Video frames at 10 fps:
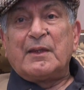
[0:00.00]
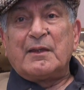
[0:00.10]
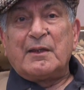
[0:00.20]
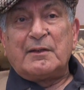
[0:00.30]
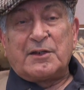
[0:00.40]

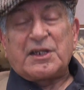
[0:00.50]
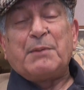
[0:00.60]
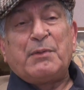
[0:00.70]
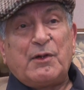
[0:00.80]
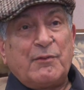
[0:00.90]
a
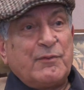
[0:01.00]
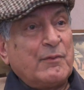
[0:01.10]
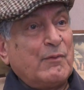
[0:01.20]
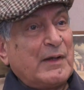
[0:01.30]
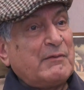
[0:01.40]
disciple of
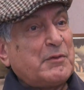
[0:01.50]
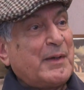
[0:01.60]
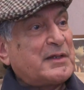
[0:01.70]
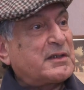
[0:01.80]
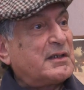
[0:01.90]
one of the
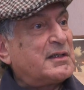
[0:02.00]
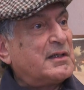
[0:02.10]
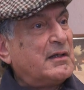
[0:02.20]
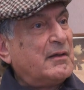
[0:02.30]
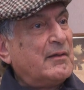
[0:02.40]
masters,
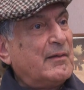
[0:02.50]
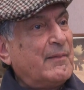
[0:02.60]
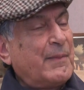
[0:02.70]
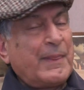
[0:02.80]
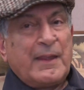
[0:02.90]

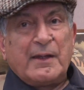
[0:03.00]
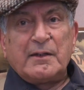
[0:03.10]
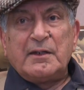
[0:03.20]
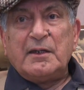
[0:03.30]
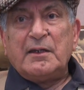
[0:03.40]

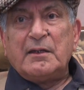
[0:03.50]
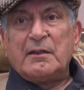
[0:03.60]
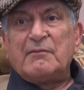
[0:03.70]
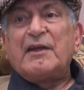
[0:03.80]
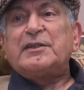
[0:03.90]
and he
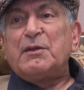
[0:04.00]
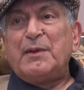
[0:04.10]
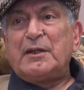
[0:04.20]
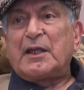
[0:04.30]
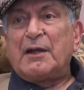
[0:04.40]
invited
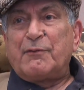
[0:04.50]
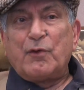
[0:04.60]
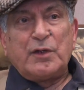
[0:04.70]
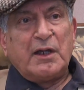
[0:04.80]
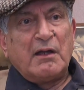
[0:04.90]
me in
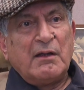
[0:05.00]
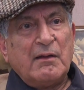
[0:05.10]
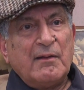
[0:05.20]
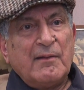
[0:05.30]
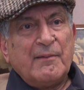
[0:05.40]
California,
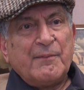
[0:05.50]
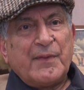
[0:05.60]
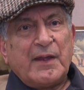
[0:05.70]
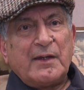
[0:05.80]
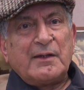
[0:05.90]

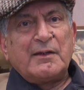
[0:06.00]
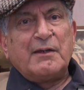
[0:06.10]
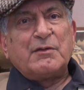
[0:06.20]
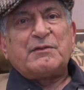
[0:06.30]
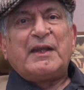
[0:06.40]
and
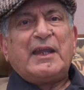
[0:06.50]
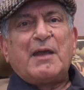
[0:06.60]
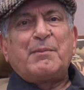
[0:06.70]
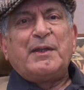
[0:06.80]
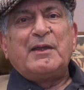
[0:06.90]
he was very
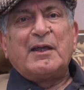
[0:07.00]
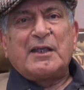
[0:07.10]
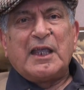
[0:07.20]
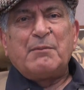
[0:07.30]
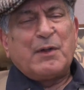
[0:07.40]
happy I
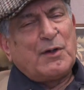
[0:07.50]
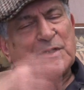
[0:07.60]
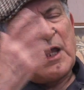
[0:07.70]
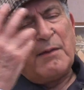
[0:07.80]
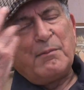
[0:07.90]
came
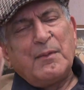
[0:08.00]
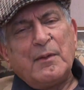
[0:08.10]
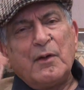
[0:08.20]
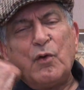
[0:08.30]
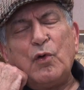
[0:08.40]
because I am
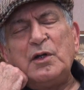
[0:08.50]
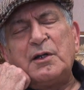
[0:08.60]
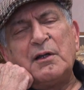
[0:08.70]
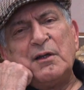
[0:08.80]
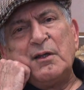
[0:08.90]

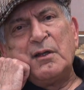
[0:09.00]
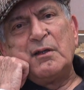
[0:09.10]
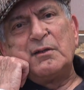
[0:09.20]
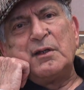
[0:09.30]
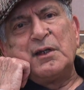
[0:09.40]
old.
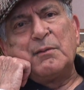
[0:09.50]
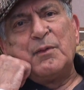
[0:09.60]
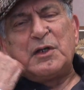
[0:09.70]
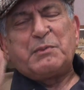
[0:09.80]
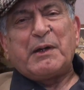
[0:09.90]
They
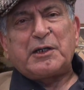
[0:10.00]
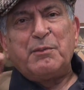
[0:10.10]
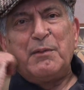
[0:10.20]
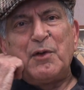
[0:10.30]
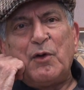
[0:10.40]
respect
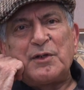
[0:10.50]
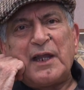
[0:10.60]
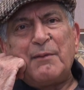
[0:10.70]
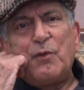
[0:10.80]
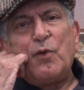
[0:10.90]
me because
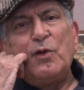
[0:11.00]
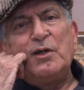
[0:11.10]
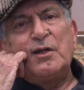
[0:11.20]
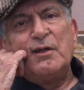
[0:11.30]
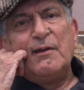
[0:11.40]
I am
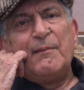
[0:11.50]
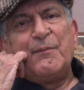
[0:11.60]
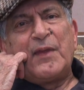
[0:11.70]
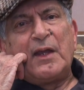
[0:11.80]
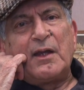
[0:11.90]
old,
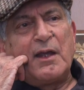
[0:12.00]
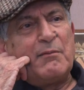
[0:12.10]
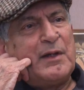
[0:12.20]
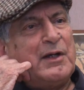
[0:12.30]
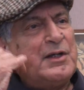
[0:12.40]
and I
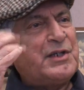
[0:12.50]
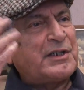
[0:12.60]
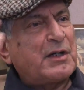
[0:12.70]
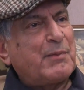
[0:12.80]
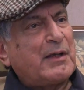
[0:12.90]
have been
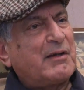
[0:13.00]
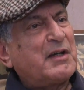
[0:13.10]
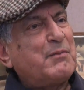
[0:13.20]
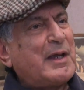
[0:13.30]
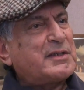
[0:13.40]
initiated by
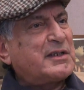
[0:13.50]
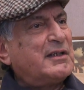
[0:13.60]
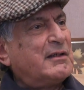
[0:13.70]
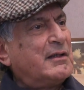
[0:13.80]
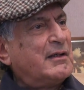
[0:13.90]
great master,